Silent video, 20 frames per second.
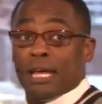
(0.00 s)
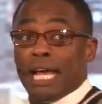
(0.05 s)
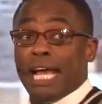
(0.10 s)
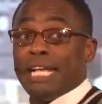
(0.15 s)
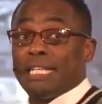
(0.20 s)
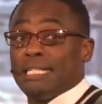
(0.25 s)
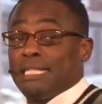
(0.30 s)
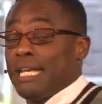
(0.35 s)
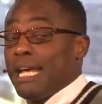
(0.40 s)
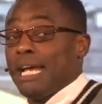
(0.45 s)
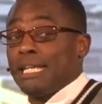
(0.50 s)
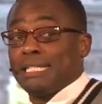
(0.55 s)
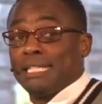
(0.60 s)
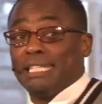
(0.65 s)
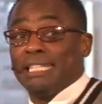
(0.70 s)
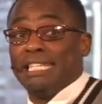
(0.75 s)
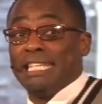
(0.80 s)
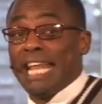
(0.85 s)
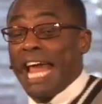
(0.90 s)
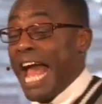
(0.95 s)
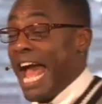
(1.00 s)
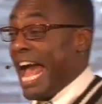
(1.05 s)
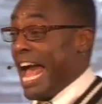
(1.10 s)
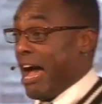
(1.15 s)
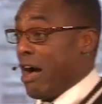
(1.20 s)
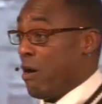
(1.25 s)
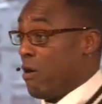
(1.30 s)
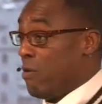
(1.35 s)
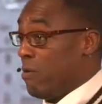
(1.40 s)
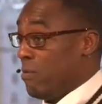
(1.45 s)
it says
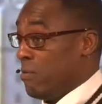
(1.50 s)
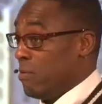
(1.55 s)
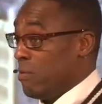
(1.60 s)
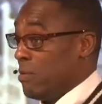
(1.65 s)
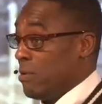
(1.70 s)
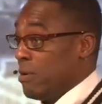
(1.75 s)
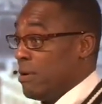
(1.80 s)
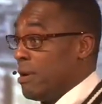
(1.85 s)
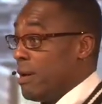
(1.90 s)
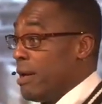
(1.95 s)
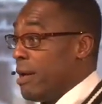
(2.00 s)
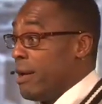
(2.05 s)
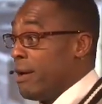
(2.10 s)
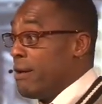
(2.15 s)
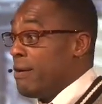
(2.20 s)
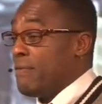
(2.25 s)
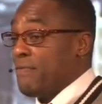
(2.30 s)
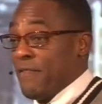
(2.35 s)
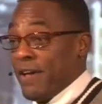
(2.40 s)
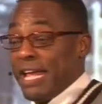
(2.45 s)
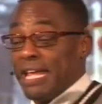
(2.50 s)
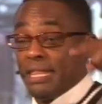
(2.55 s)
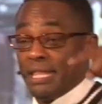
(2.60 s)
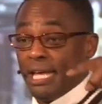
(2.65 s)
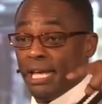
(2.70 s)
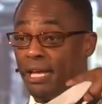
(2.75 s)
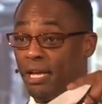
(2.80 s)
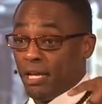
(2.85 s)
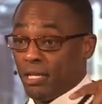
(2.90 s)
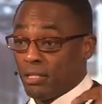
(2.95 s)
now, faith
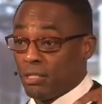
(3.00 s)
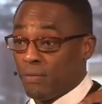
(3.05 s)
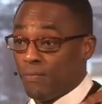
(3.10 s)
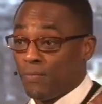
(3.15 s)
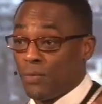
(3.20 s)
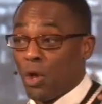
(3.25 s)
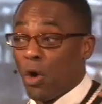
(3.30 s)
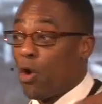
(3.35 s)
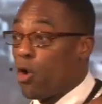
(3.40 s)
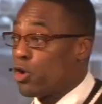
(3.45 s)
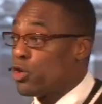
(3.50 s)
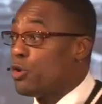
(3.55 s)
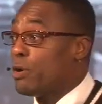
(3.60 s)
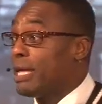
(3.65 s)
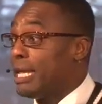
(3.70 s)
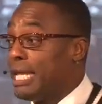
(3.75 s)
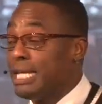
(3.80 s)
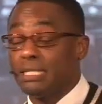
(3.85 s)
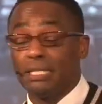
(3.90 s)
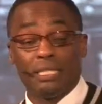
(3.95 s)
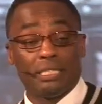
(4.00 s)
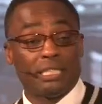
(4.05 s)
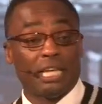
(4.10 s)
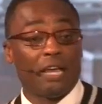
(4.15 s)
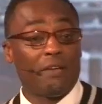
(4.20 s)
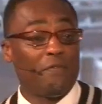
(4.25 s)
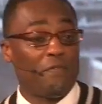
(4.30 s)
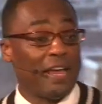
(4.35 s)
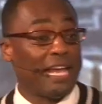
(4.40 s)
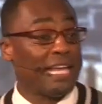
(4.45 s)
is. Or you could easily
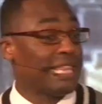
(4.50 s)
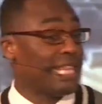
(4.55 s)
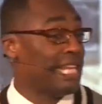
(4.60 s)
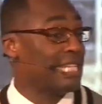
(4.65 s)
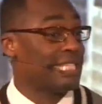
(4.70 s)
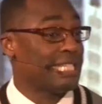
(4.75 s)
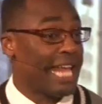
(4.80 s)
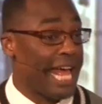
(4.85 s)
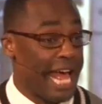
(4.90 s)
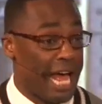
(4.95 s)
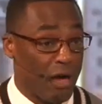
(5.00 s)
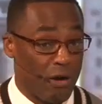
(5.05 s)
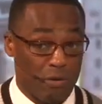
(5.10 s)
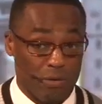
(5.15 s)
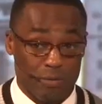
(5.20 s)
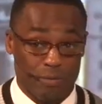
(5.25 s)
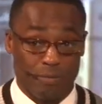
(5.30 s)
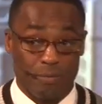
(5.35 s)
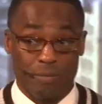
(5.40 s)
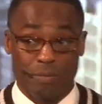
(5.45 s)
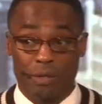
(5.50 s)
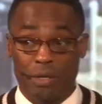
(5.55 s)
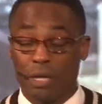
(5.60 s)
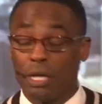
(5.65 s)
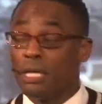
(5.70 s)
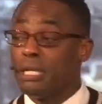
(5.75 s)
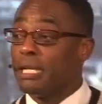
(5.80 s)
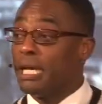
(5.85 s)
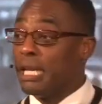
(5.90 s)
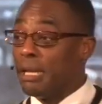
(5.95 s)
say faith is now.
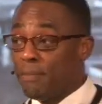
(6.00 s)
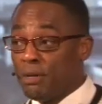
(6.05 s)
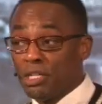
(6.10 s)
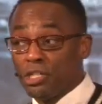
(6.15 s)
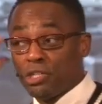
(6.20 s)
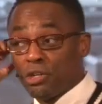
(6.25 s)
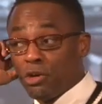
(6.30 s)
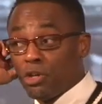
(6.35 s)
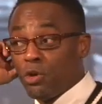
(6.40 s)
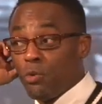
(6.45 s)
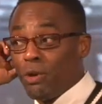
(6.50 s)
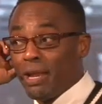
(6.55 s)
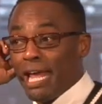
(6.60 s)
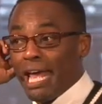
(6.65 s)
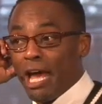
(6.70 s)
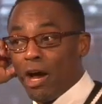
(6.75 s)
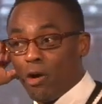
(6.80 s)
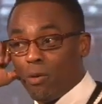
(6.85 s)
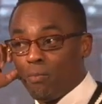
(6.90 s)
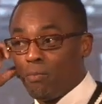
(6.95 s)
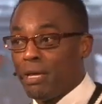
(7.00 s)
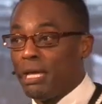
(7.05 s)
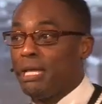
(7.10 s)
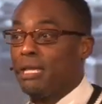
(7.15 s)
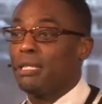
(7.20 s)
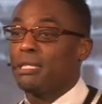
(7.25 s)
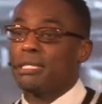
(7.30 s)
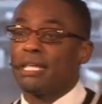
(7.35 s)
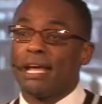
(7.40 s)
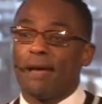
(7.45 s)
Now let me show you what helped me
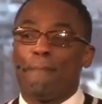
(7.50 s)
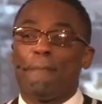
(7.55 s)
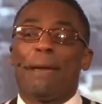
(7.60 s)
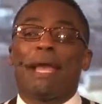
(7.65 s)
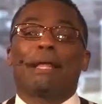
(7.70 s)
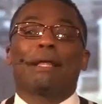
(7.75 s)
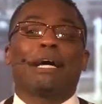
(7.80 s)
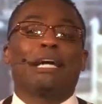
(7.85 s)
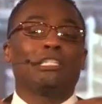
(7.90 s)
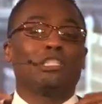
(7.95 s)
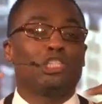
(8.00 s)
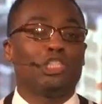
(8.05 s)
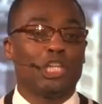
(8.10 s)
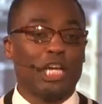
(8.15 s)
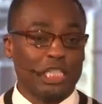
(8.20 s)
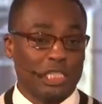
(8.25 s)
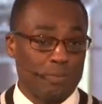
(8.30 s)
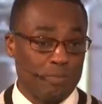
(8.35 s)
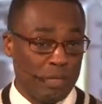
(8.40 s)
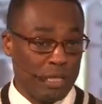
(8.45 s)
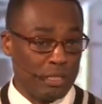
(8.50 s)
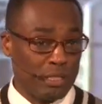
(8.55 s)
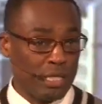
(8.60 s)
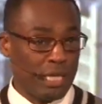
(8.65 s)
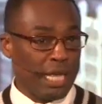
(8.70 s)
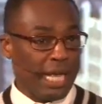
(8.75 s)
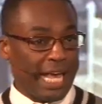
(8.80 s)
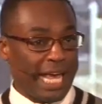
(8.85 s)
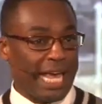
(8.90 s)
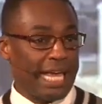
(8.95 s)
to make adjustments
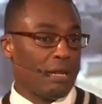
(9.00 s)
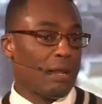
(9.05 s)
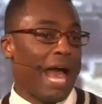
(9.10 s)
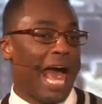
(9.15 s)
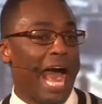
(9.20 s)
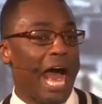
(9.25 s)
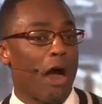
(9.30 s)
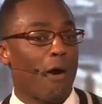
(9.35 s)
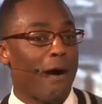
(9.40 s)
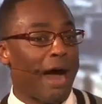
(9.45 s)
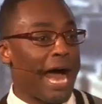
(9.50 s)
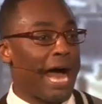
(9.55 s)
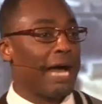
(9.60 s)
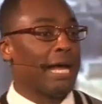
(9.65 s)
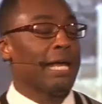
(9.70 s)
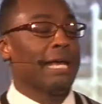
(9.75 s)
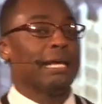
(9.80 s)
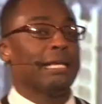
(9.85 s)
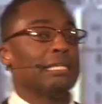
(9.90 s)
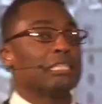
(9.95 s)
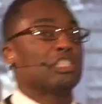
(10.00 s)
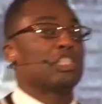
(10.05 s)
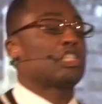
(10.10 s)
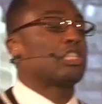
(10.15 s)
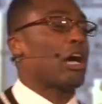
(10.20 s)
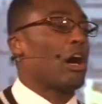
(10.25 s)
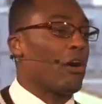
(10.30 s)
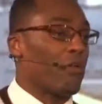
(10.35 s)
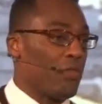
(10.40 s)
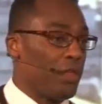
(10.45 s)
in how I
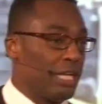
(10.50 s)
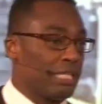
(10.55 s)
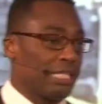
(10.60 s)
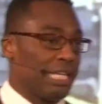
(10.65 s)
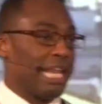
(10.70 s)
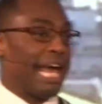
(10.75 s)
saw this and